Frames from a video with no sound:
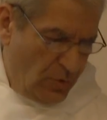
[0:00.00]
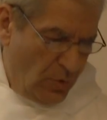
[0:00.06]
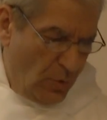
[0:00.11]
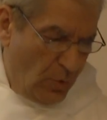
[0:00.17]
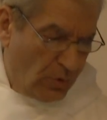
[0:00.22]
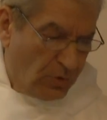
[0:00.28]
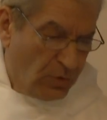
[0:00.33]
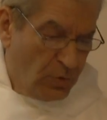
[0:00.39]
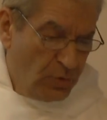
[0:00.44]

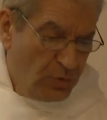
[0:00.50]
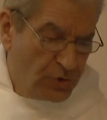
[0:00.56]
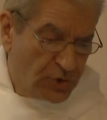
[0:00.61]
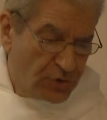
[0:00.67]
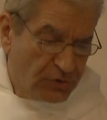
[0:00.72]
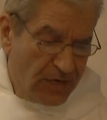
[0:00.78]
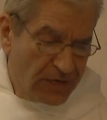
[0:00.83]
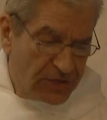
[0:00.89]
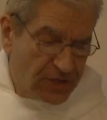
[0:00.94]
Or who
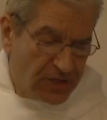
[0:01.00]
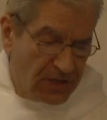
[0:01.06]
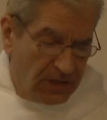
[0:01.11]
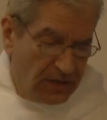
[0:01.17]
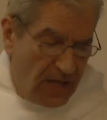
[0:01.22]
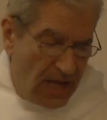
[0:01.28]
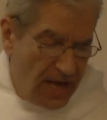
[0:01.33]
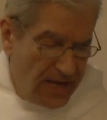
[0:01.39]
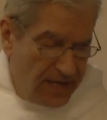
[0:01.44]
stretched the
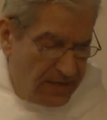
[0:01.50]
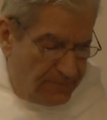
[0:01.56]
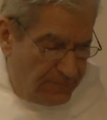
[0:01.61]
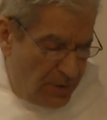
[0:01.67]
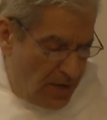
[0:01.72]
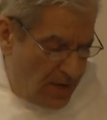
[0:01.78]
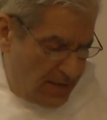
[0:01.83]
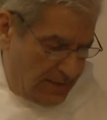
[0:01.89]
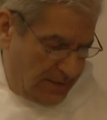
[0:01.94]
line
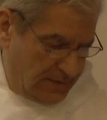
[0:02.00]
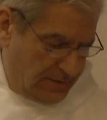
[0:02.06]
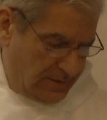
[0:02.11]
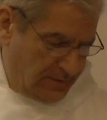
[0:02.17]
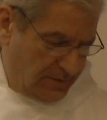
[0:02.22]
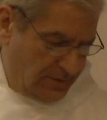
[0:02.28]
upon it?